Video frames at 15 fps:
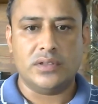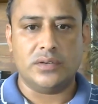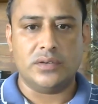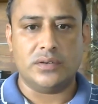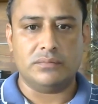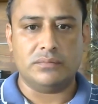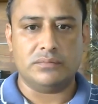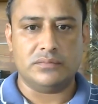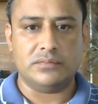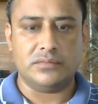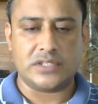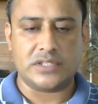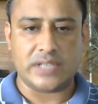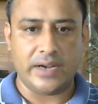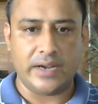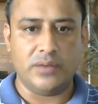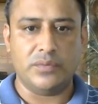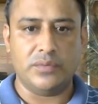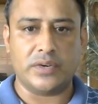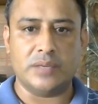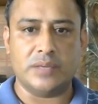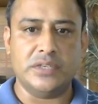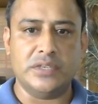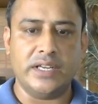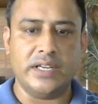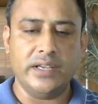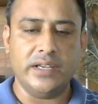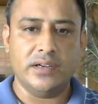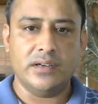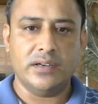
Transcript: the standard vocabulary